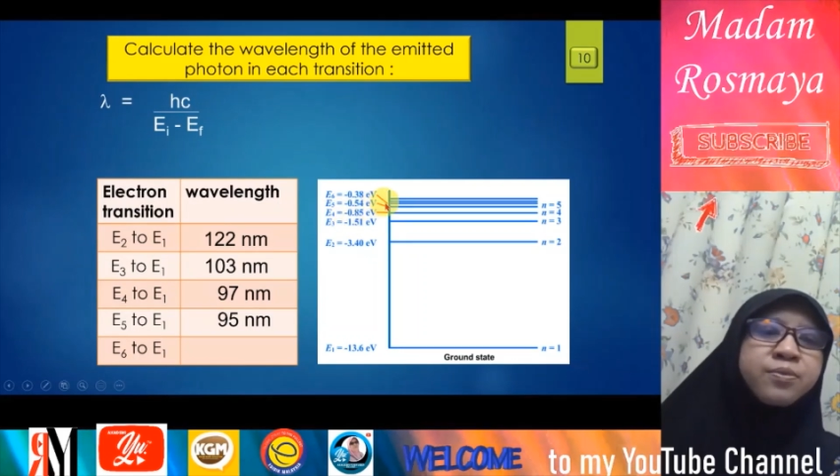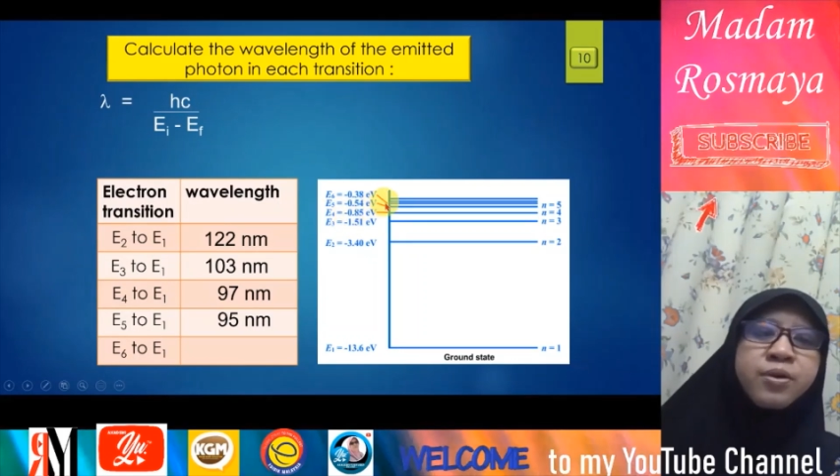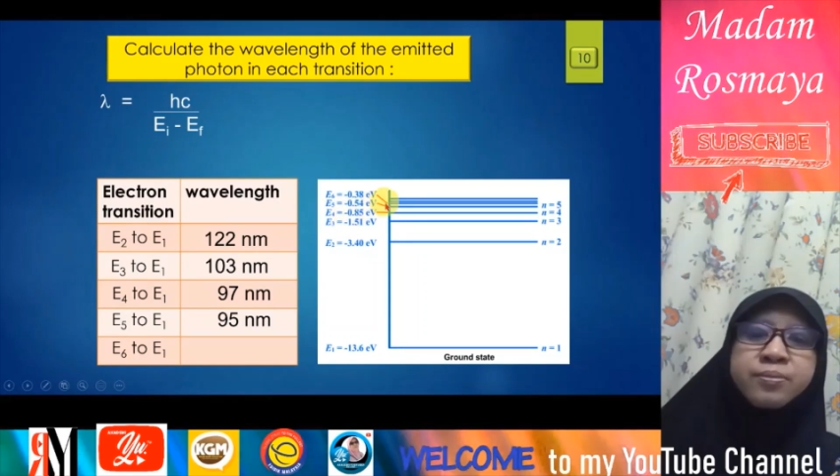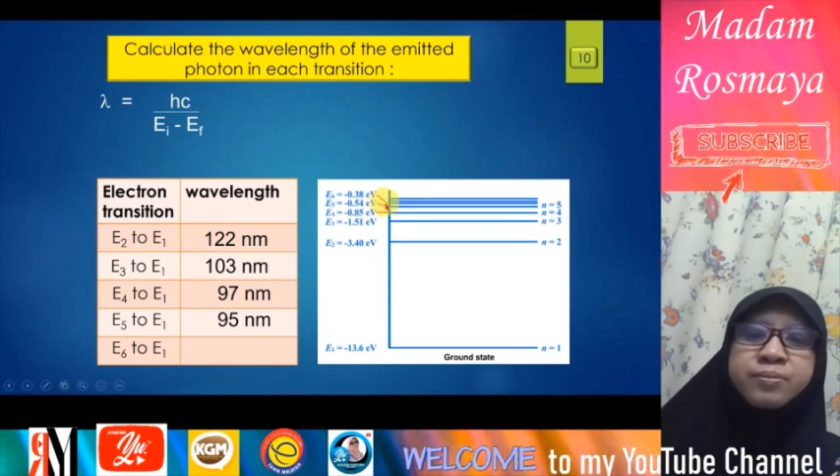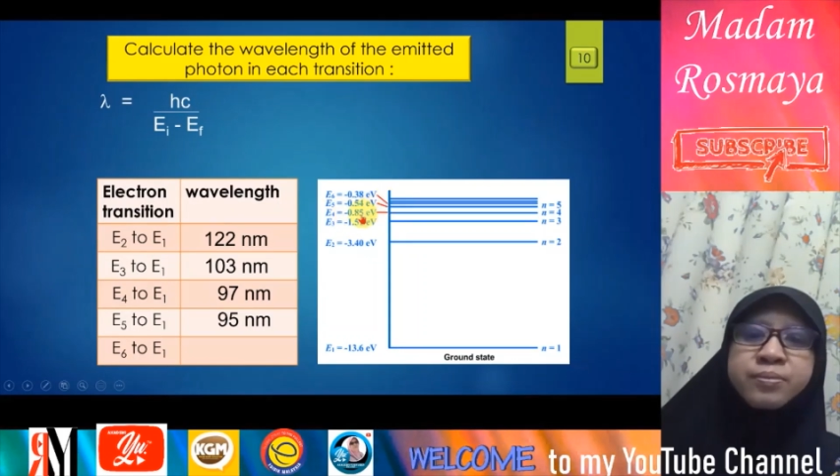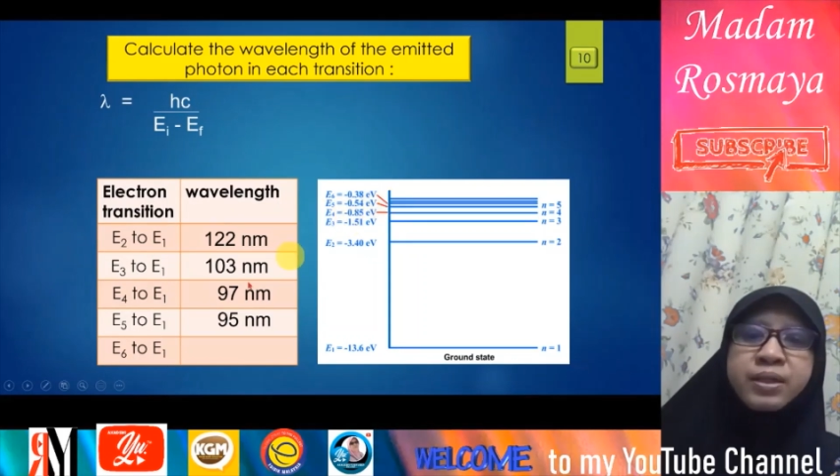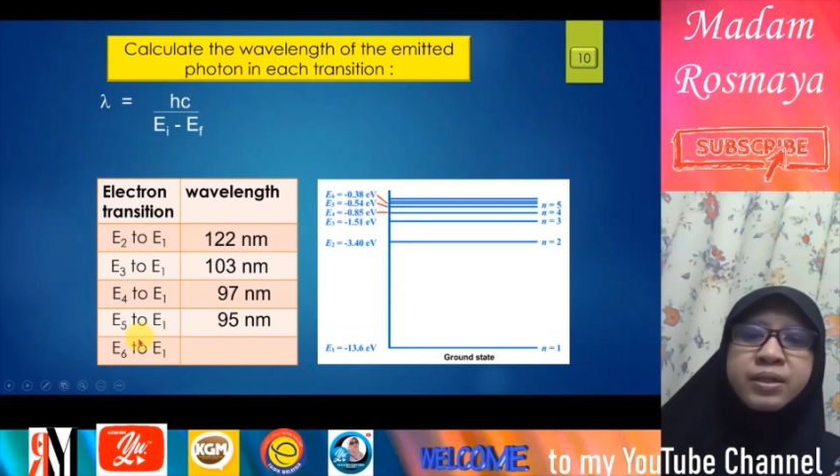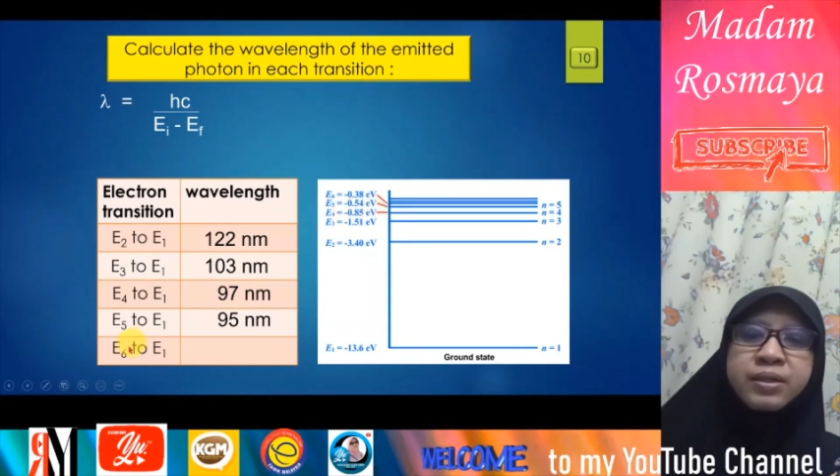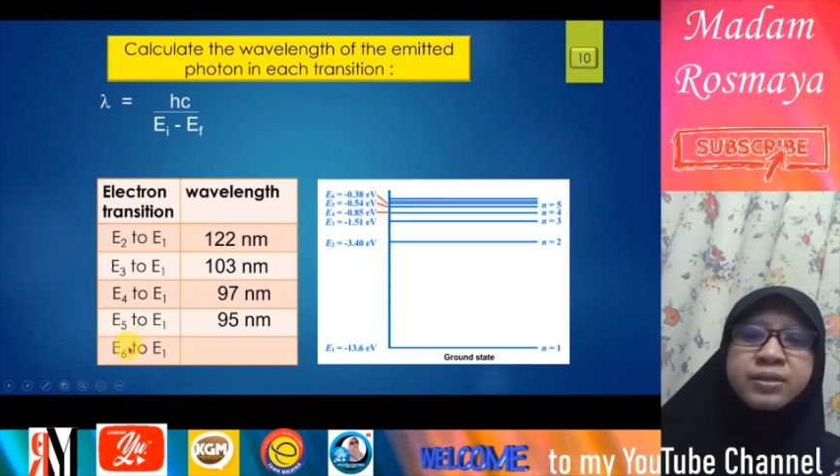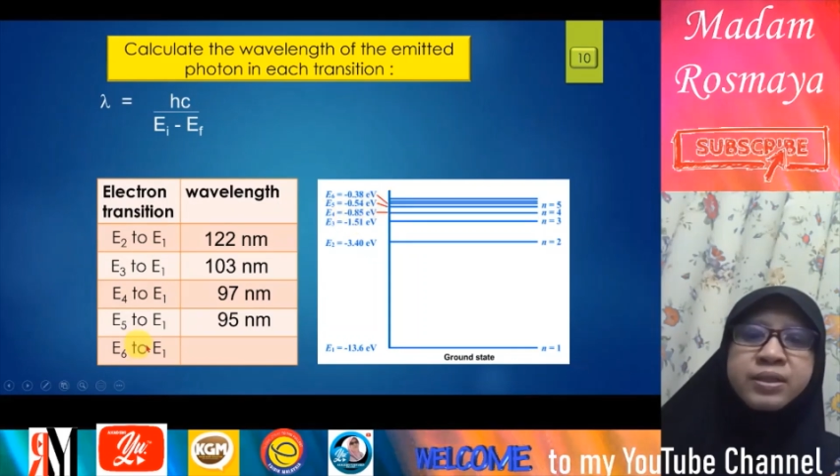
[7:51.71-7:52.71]
from
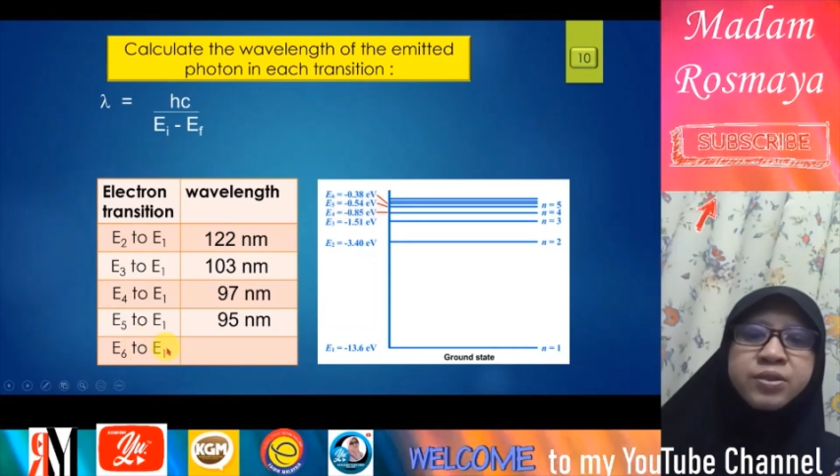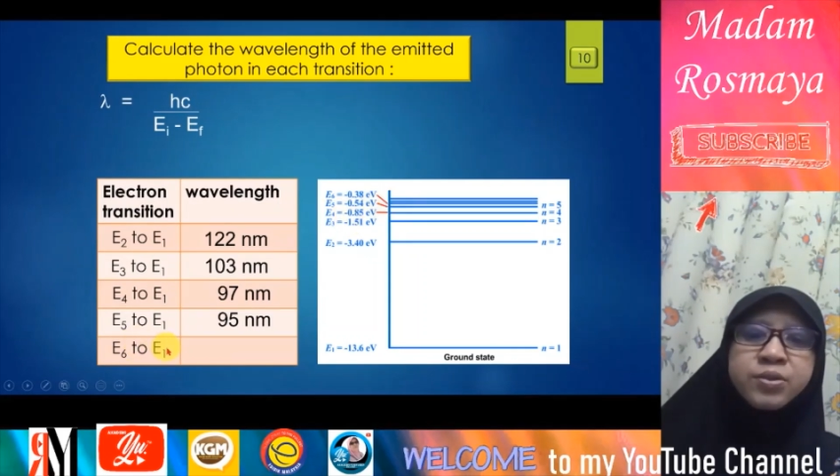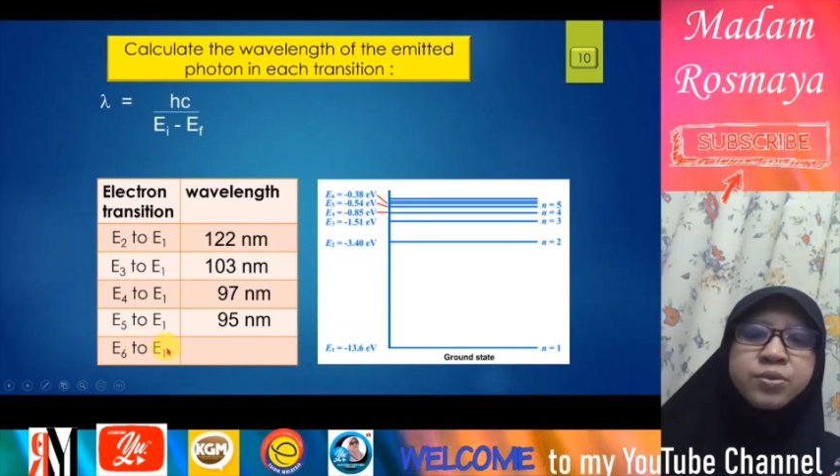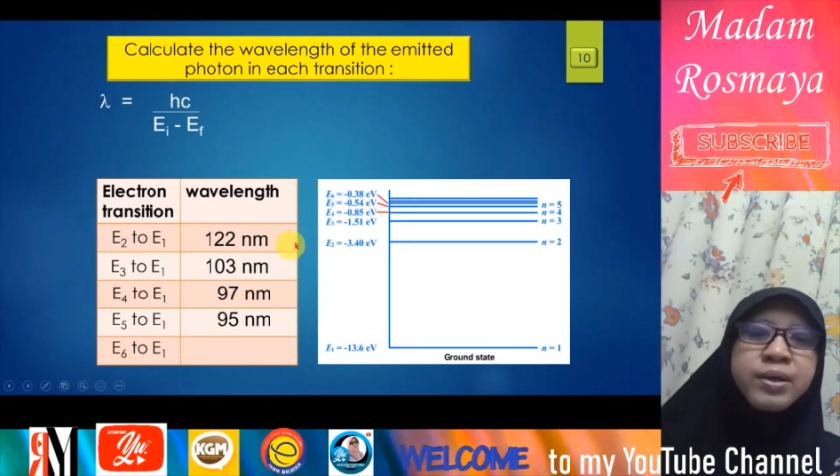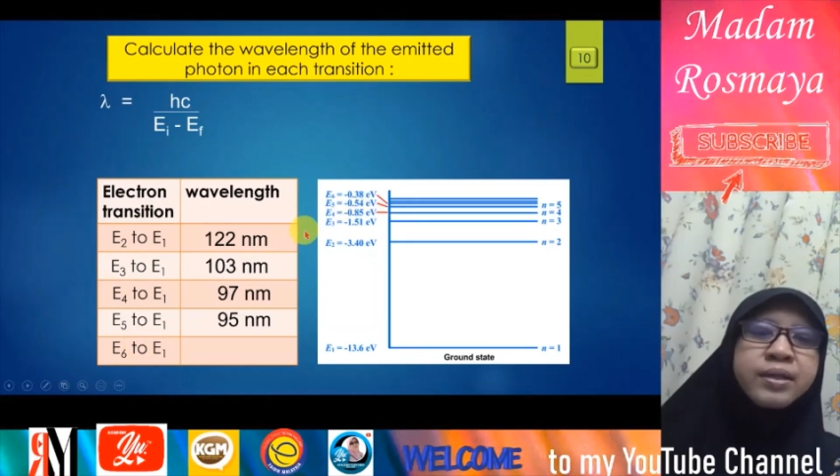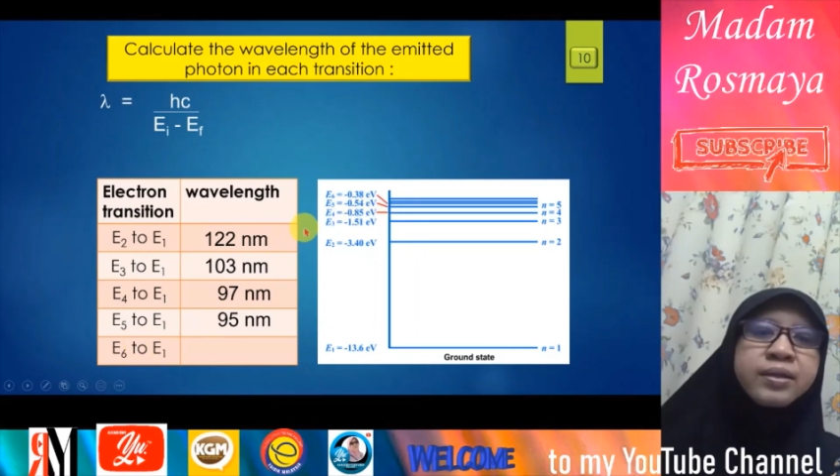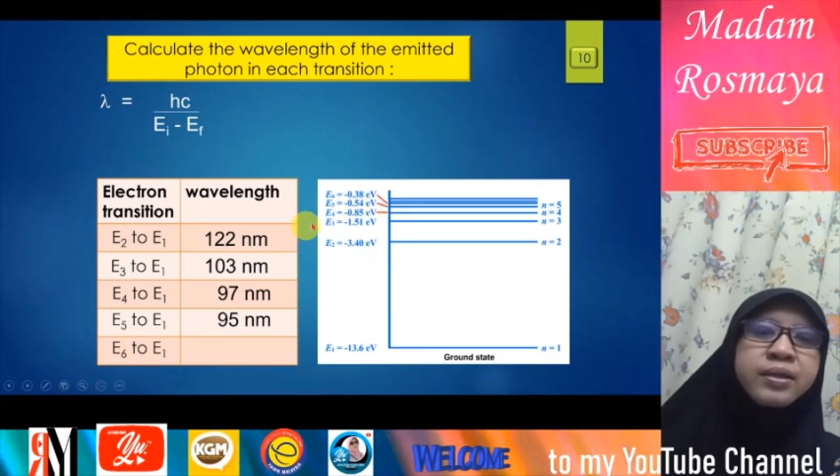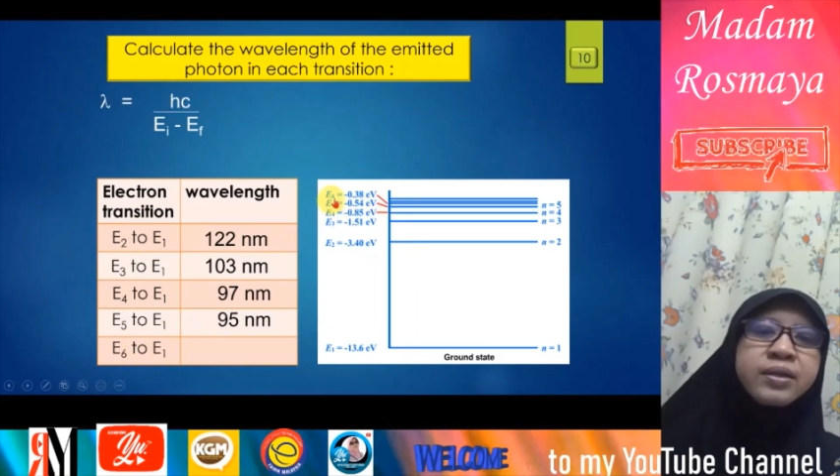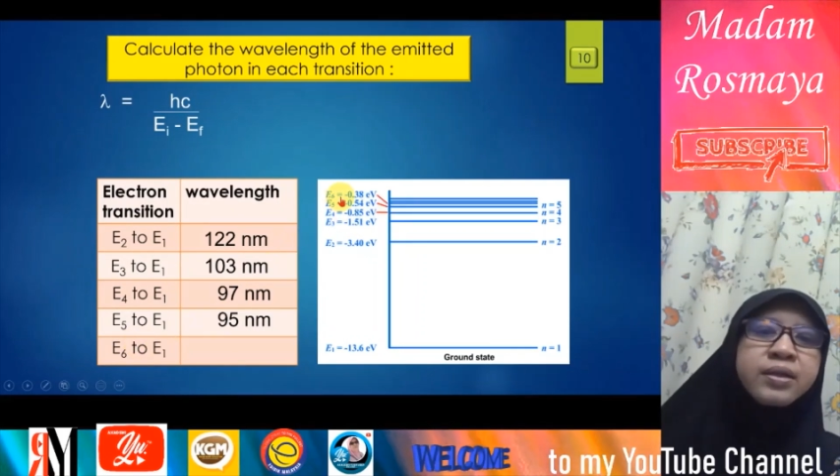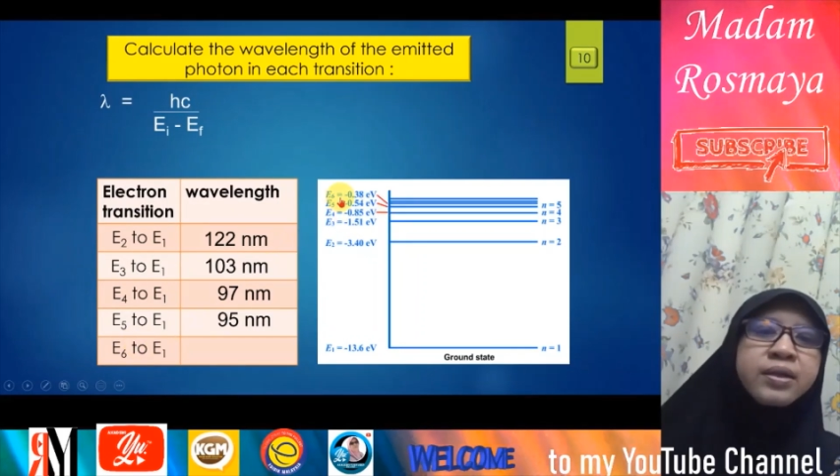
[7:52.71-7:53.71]
6 to 1,